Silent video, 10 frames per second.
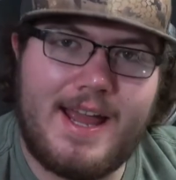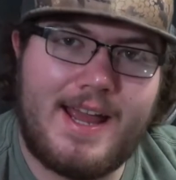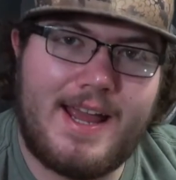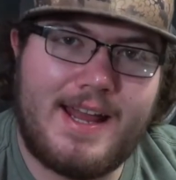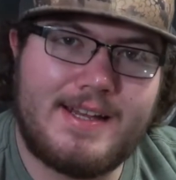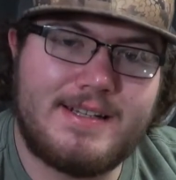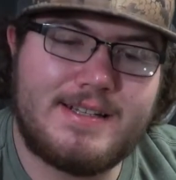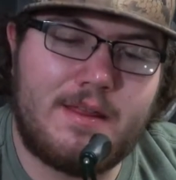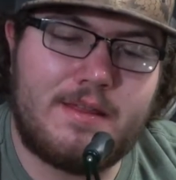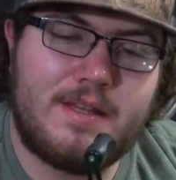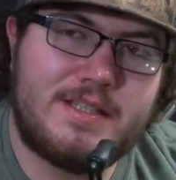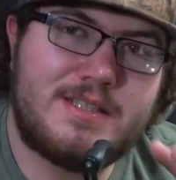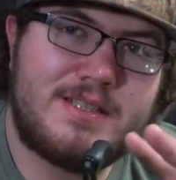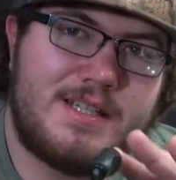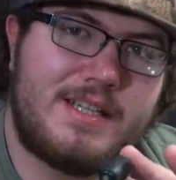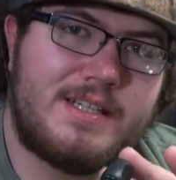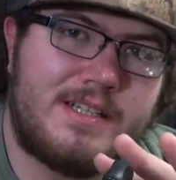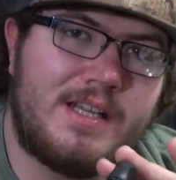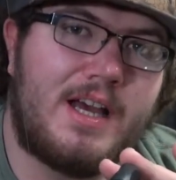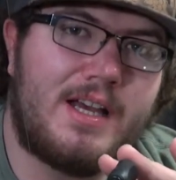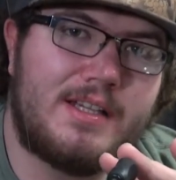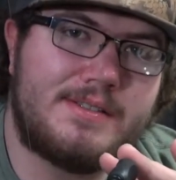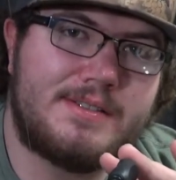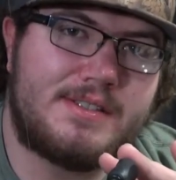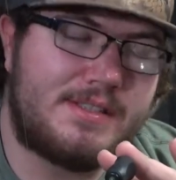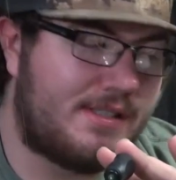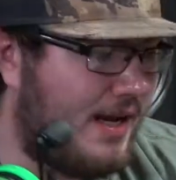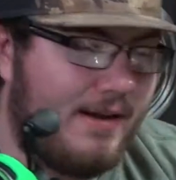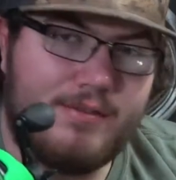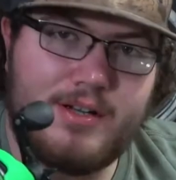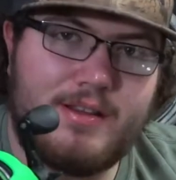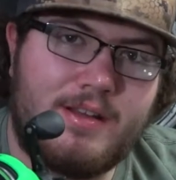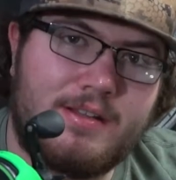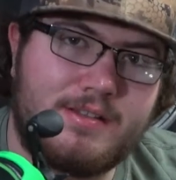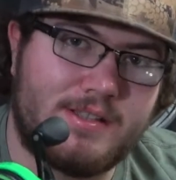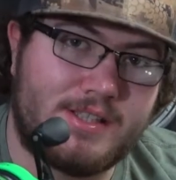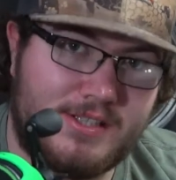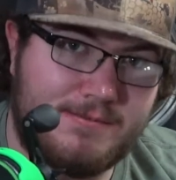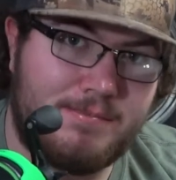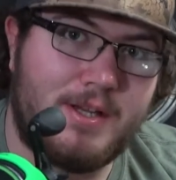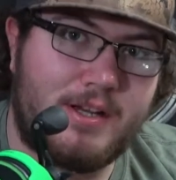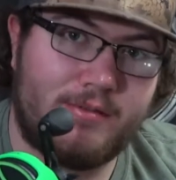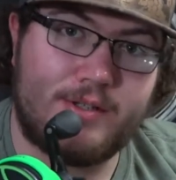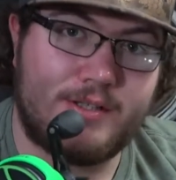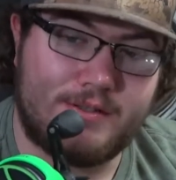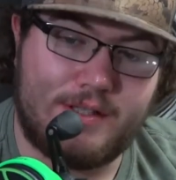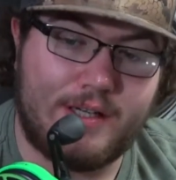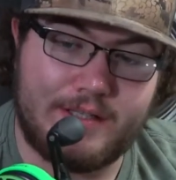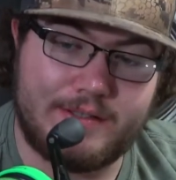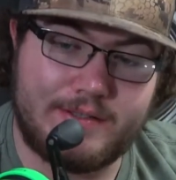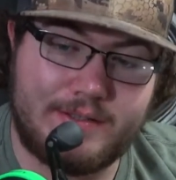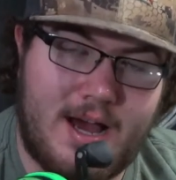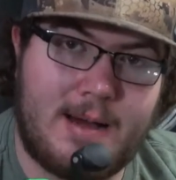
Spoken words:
And this thing does everything that the spinning reel does.